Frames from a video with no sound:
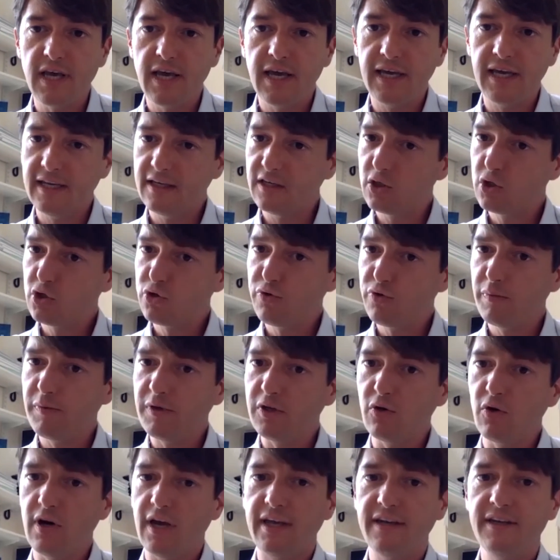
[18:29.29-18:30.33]
in
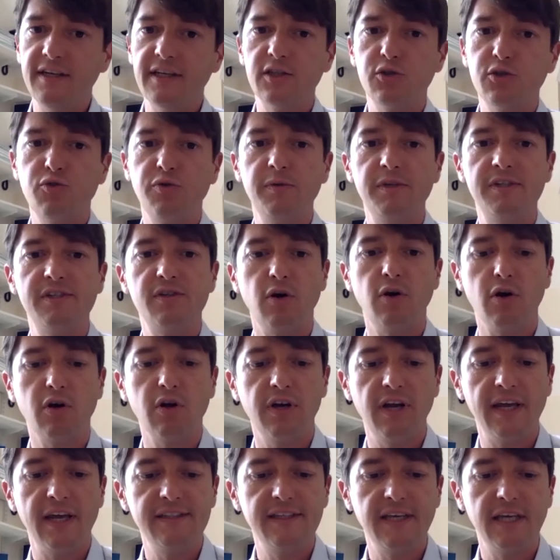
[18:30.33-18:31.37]
criminal and extremist
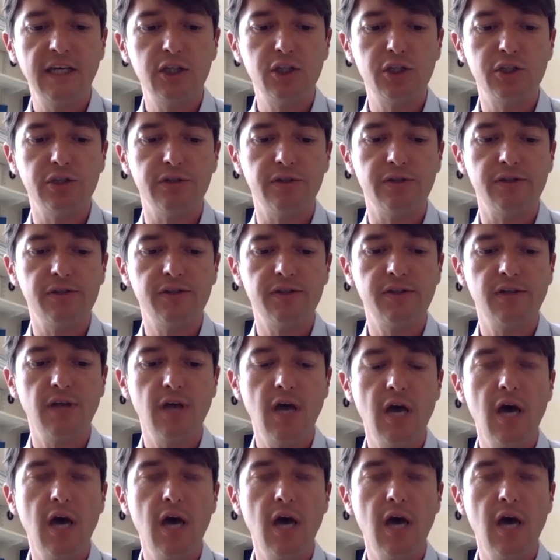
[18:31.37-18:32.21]
organizations